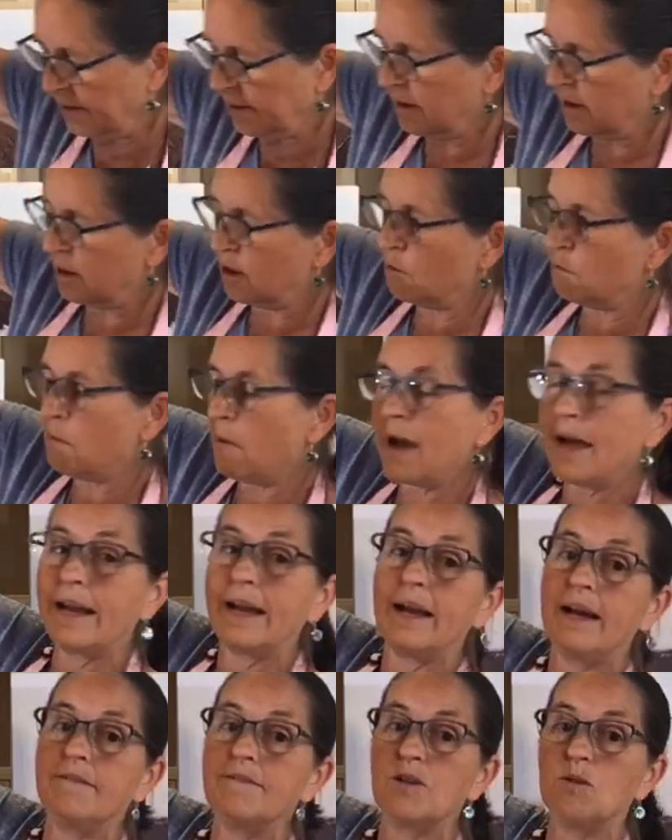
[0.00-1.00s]
You might
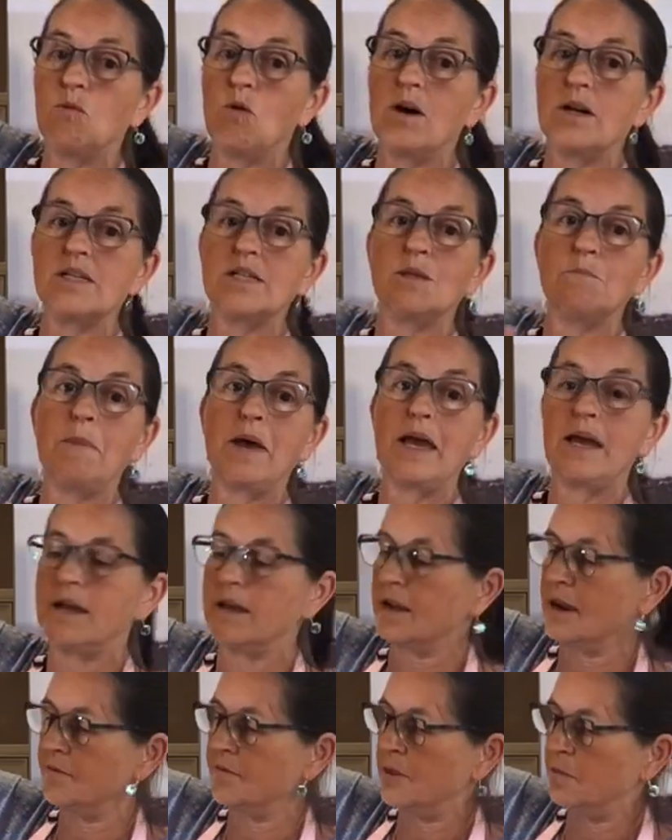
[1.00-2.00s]
have to watch the baking
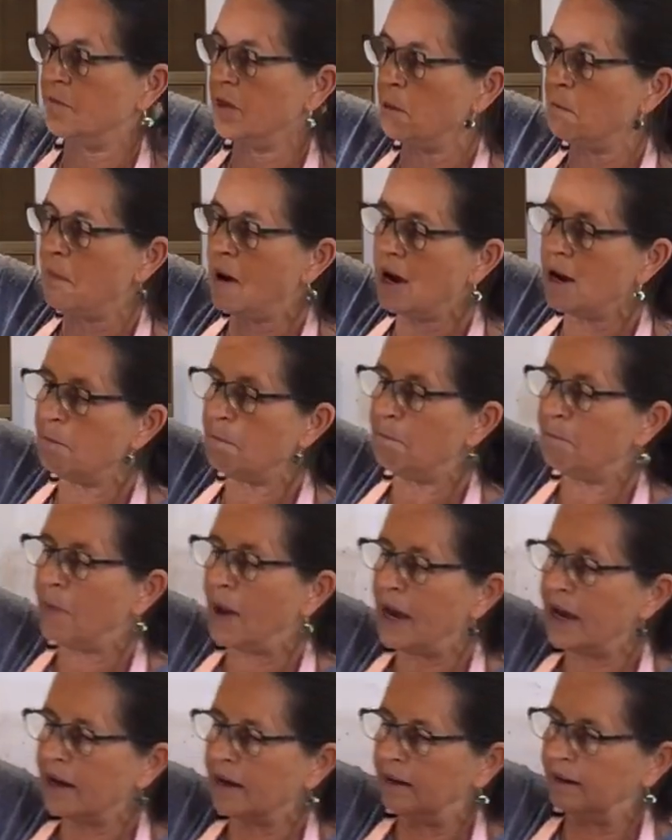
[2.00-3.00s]
of them. They might
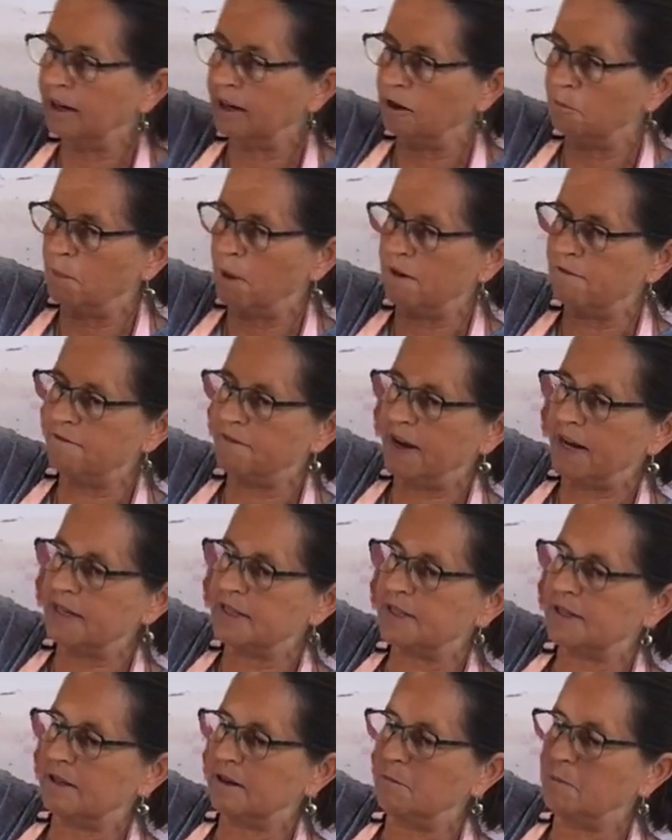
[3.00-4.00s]
bake a little bit
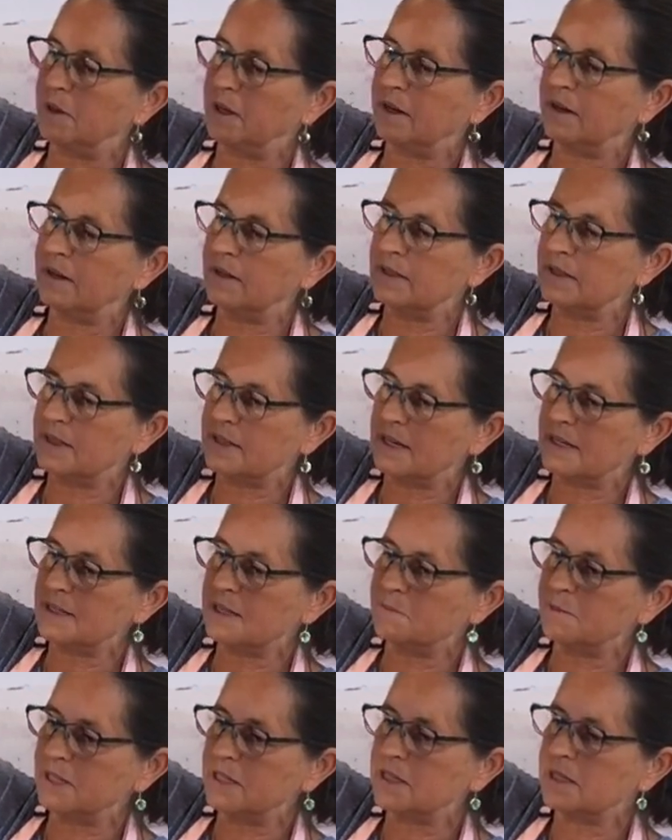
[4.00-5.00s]
faster because
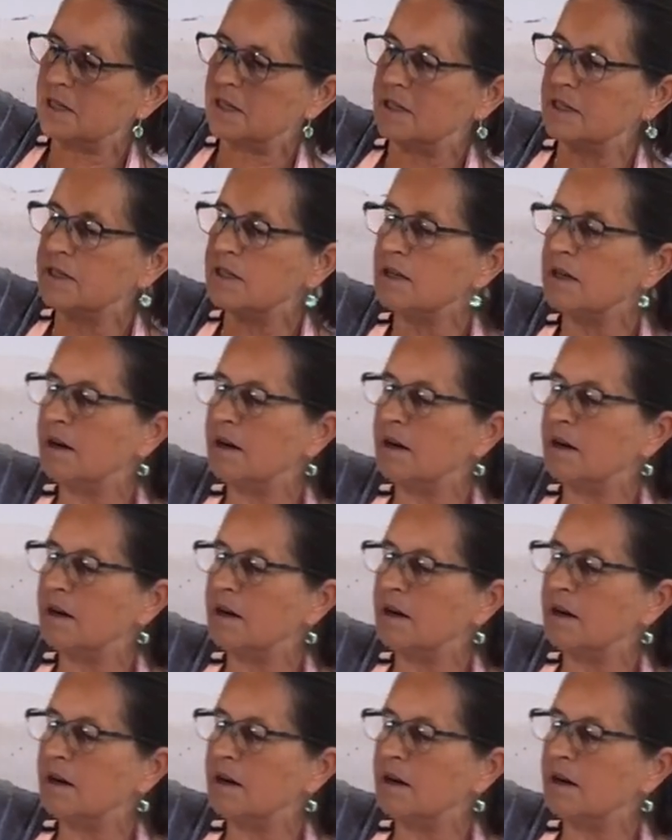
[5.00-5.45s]
sesame seeds